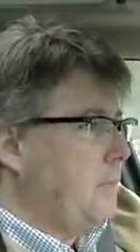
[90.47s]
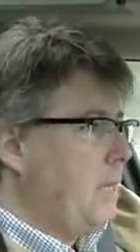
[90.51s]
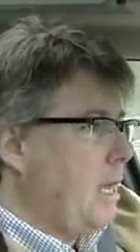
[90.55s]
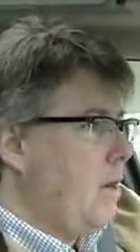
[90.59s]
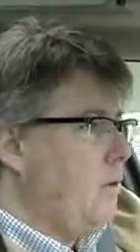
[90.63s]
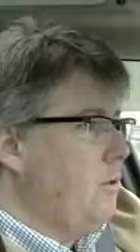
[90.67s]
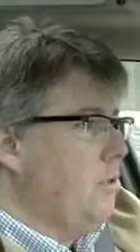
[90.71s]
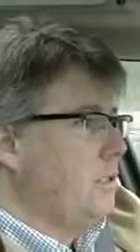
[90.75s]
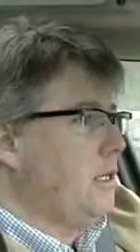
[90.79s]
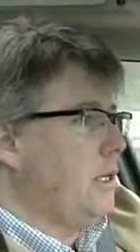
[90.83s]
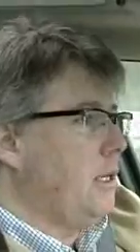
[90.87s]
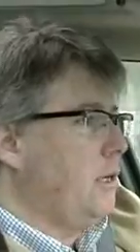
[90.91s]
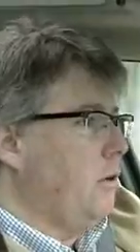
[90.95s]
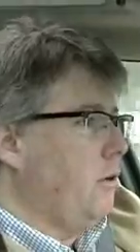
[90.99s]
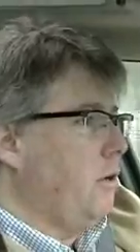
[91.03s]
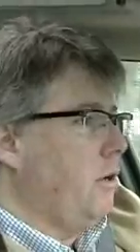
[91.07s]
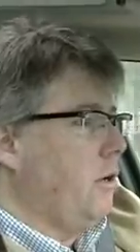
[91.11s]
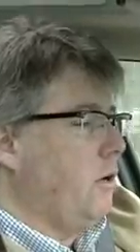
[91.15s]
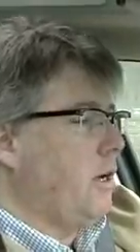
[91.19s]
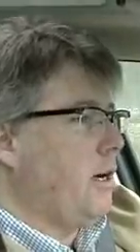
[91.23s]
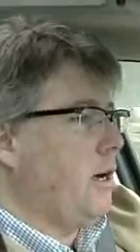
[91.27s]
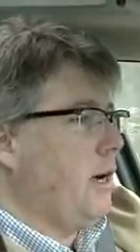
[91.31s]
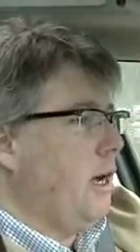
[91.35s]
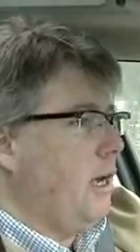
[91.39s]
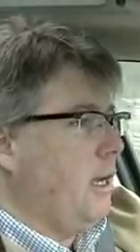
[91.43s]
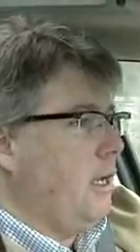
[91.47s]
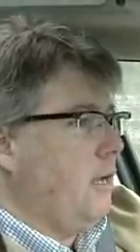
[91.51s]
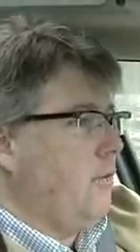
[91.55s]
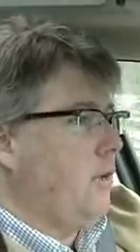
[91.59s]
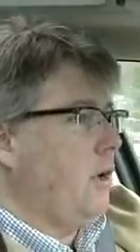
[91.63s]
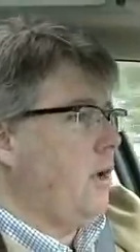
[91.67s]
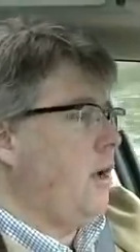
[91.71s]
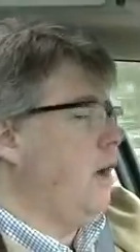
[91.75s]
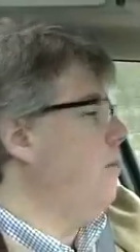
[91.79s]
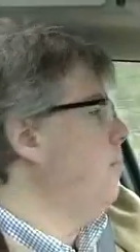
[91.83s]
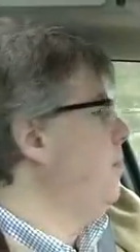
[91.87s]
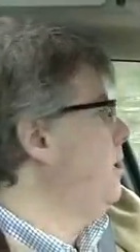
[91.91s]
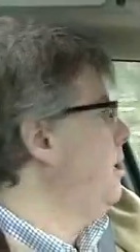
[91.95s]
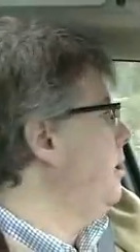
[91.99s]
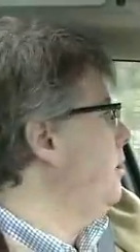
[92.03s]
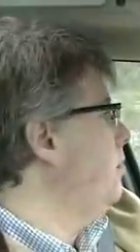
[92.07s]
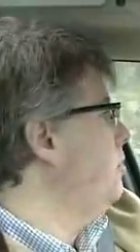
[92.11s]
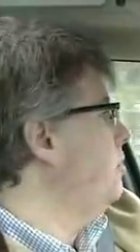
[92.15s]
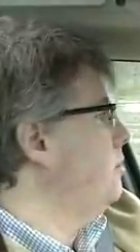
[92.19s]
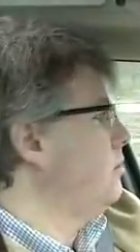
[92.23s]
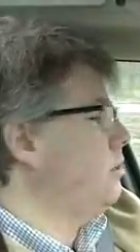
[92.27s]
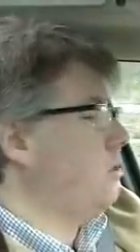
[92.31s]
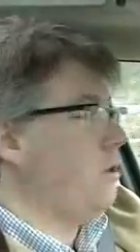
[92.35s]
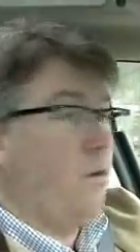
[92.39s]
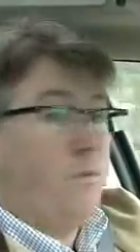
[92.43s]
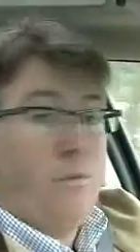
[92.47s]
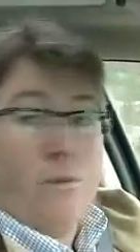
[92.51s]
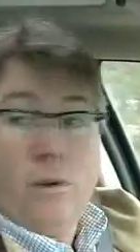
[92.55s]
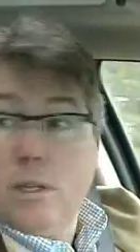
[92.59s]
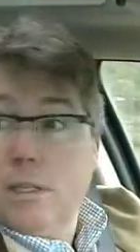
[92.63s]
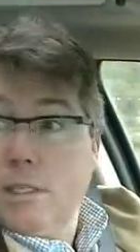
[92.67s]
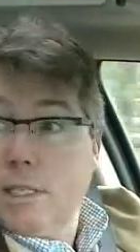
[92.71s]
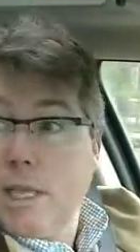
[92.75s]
housing or your kind of accommodation. So for